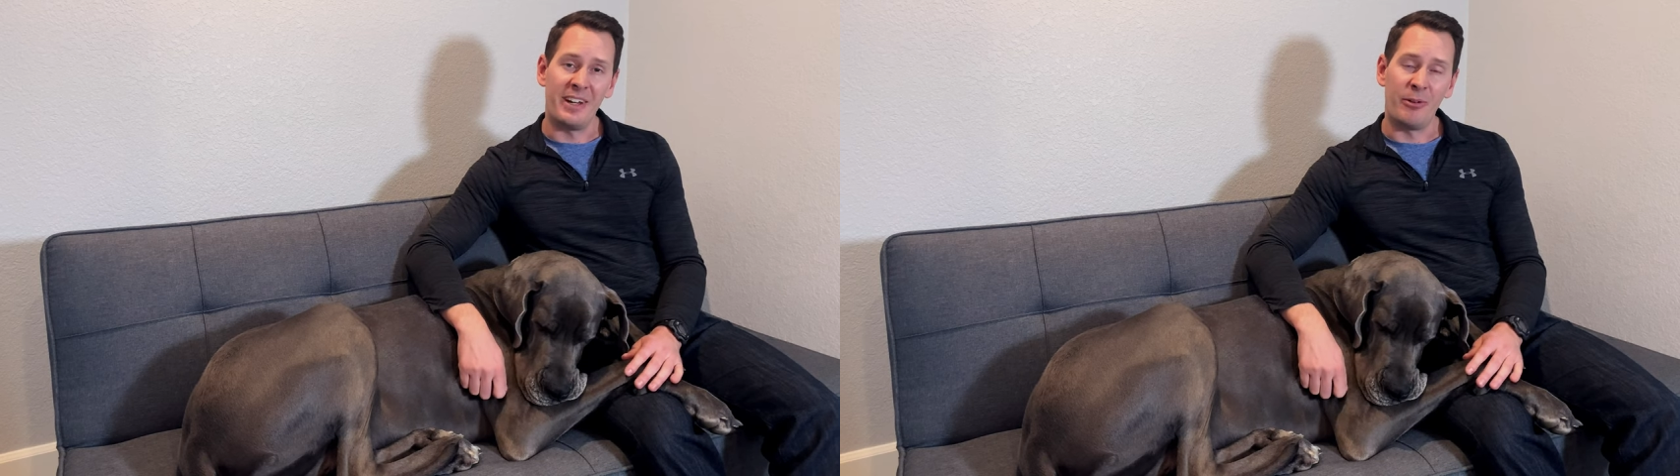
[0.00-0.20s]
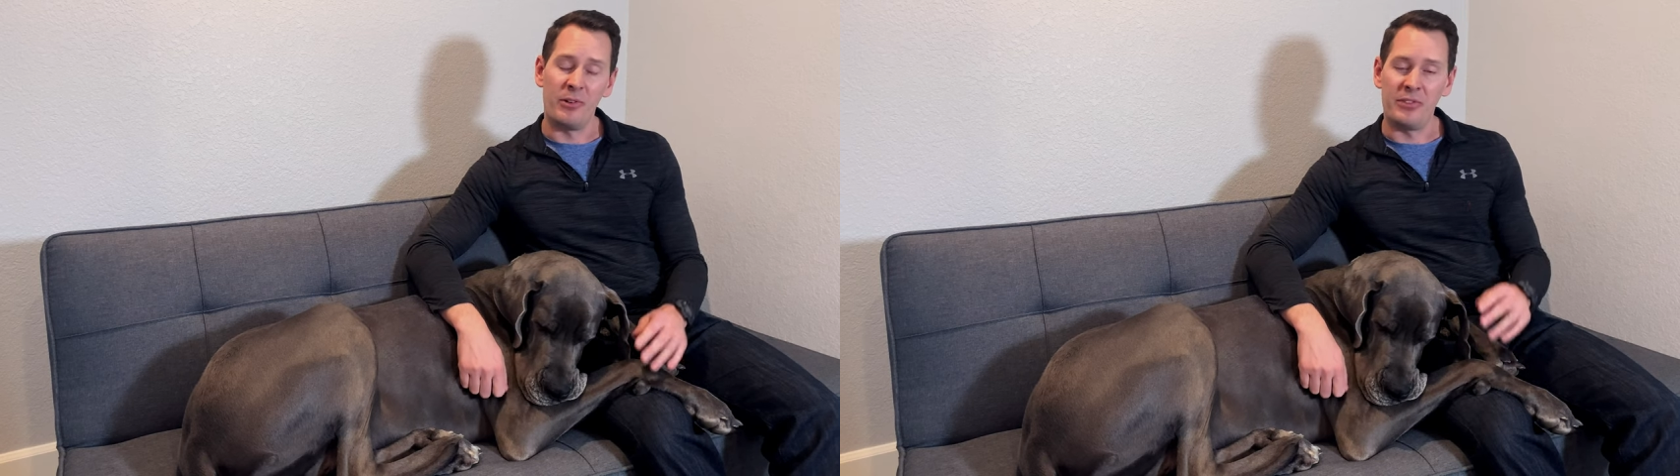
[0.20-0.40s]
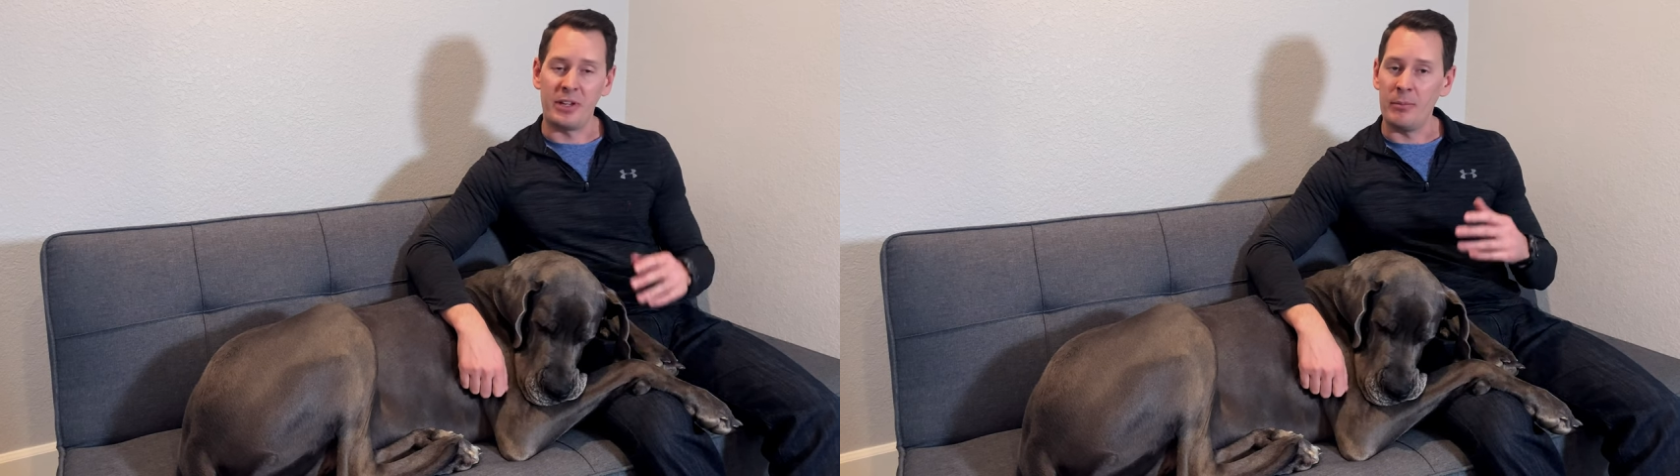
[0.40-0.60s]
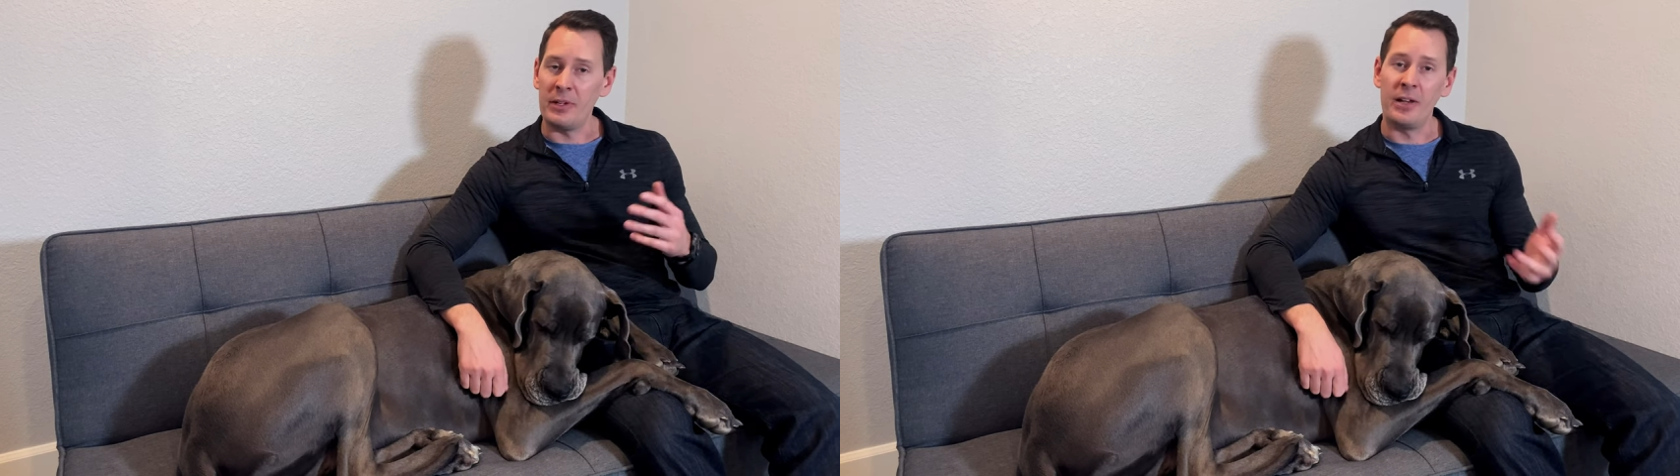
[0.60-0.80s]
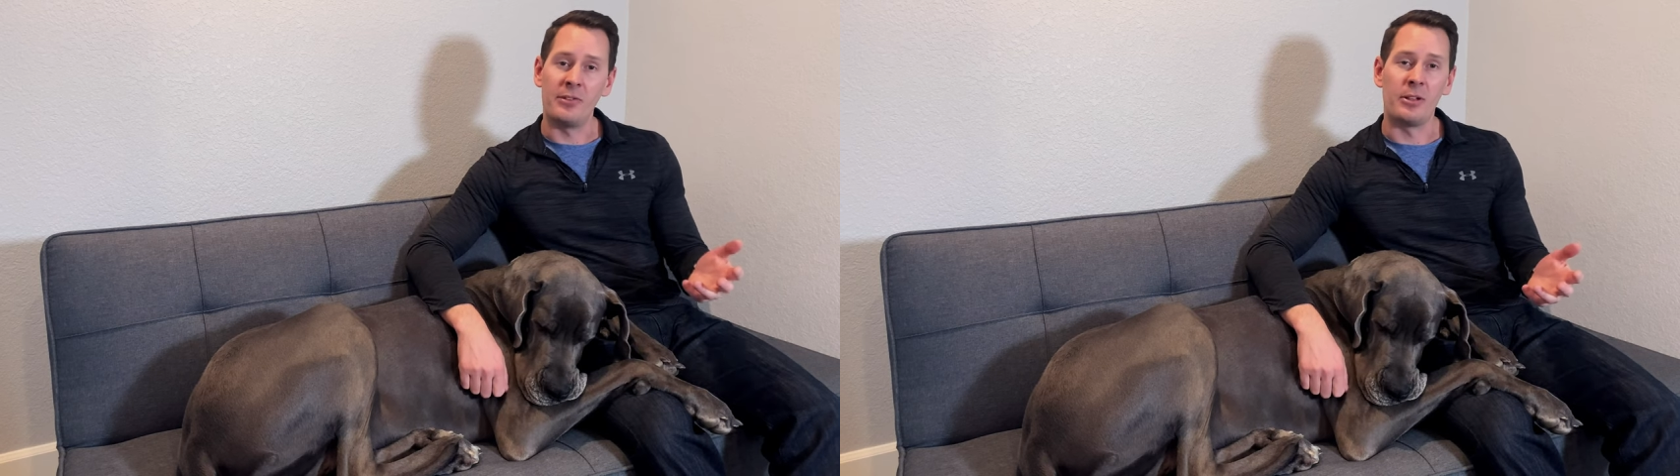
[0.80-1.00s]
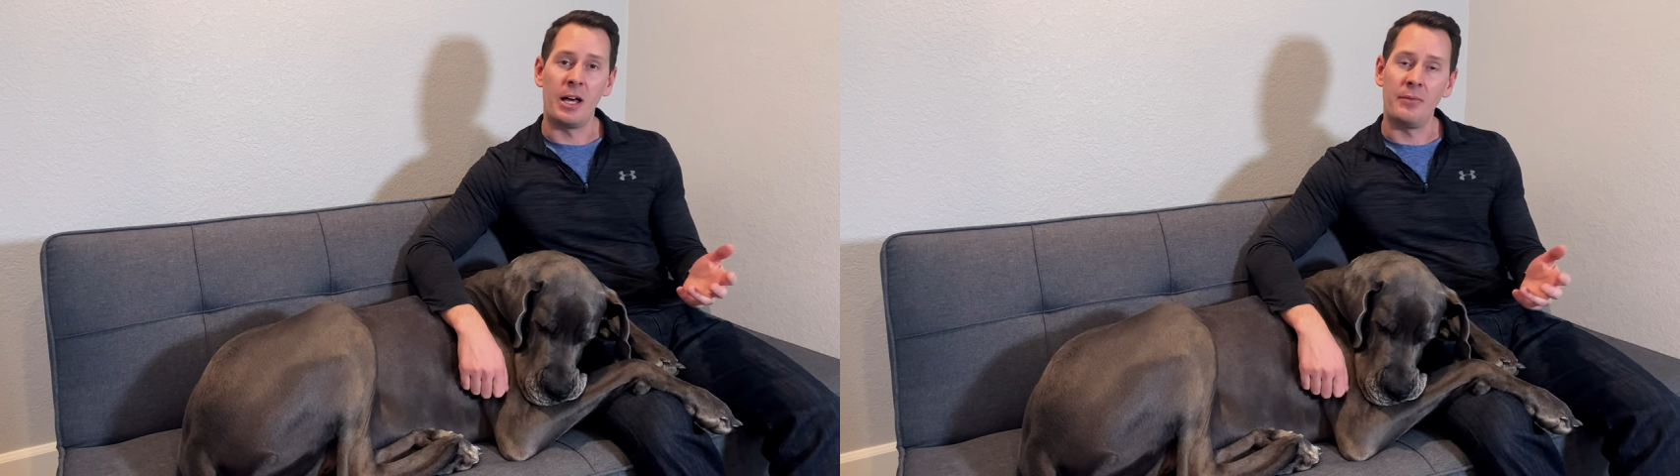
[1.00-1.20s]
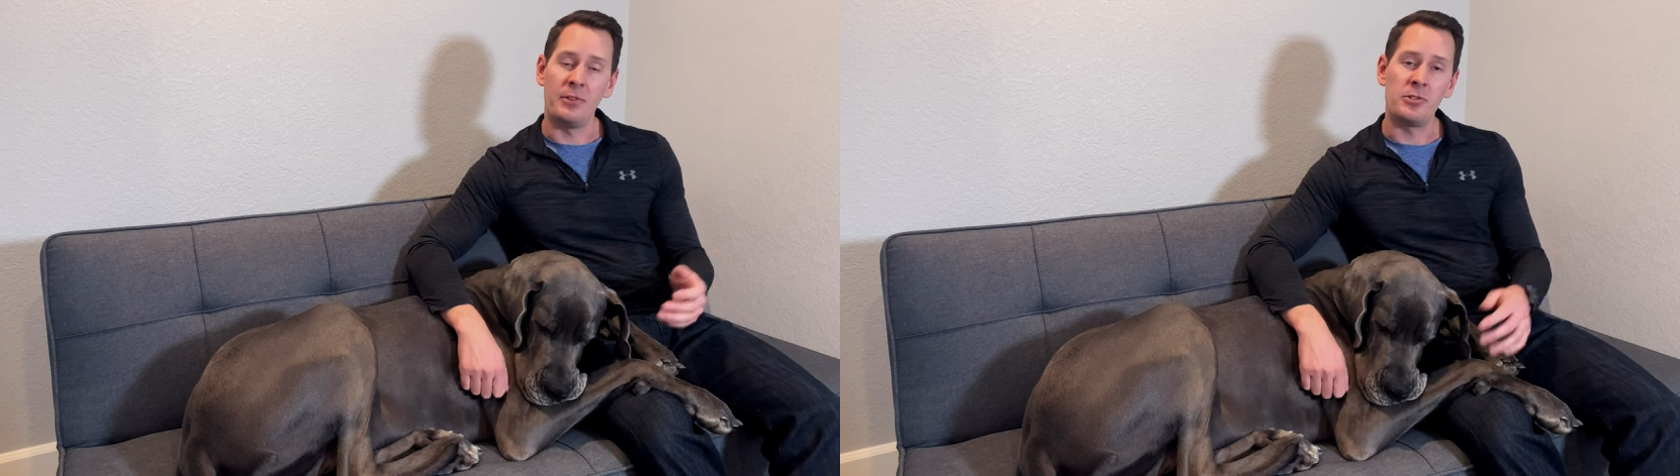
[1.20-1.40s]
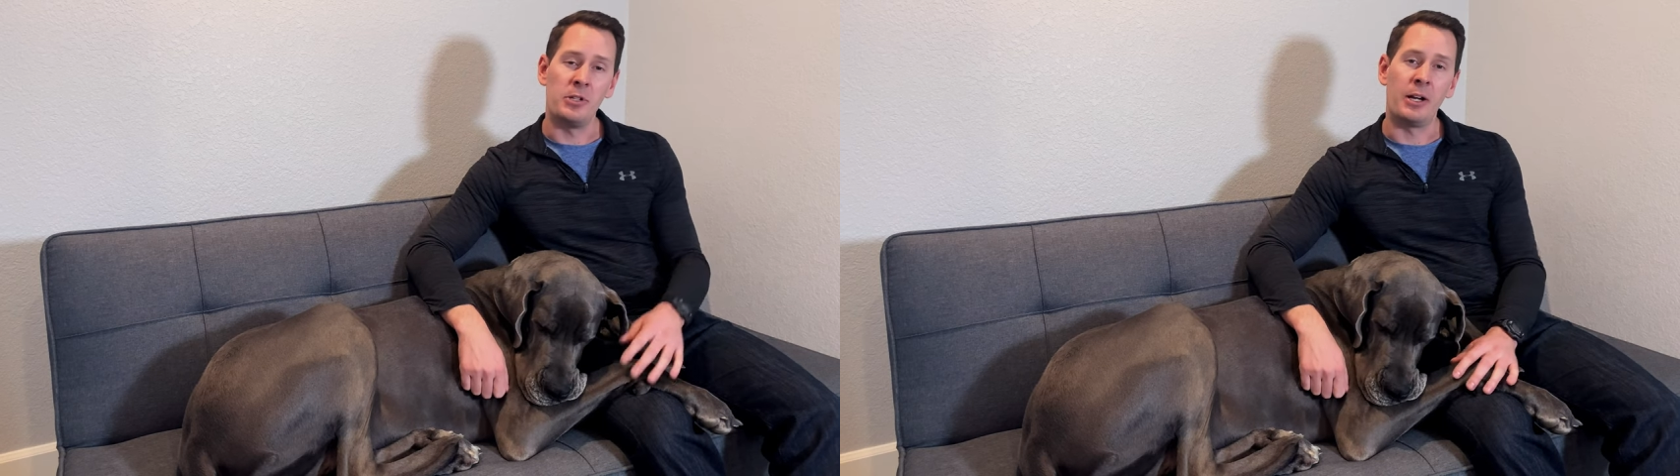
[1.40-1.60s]
Once again, because a lot of it
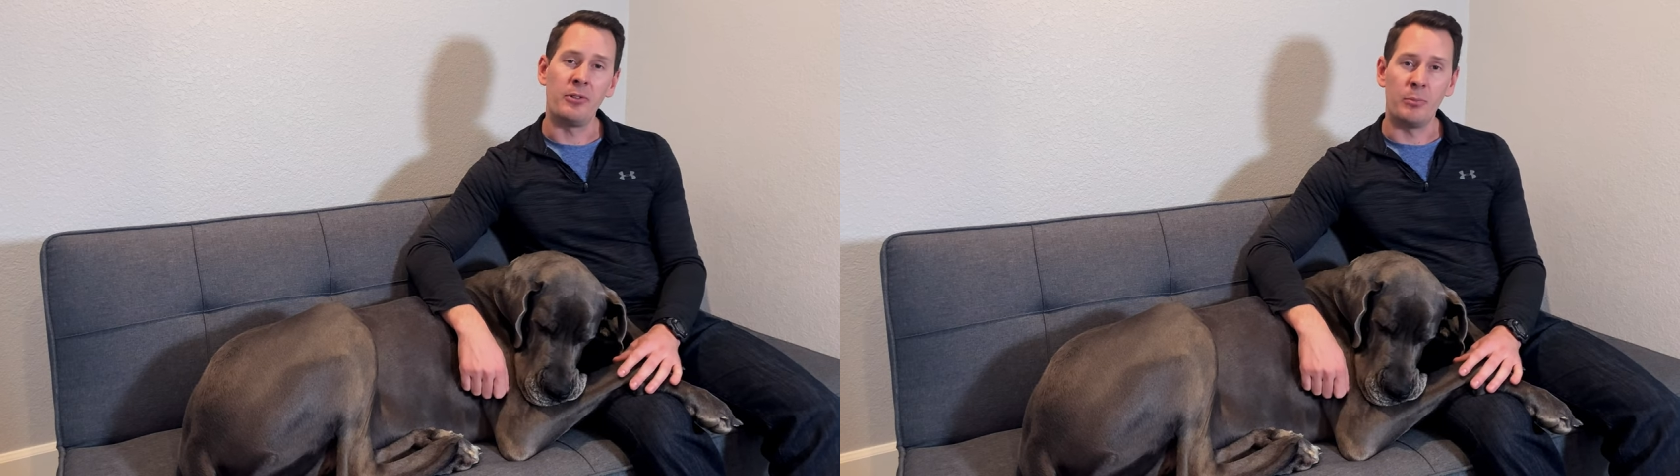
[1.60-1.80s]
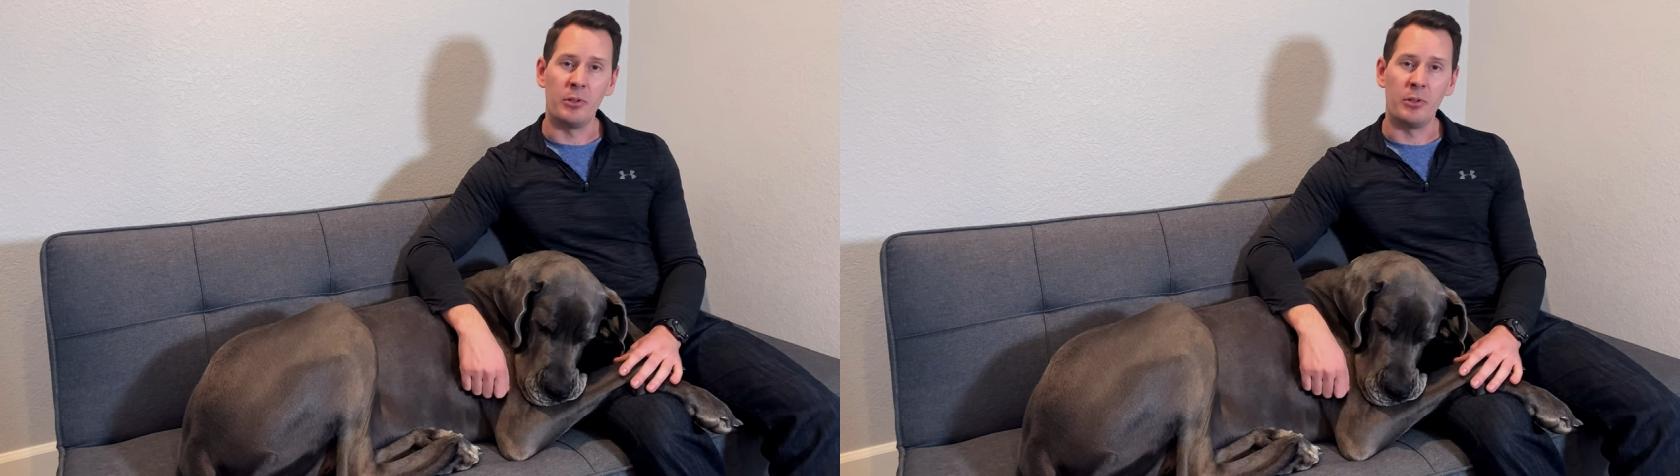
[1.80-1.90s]
is genetically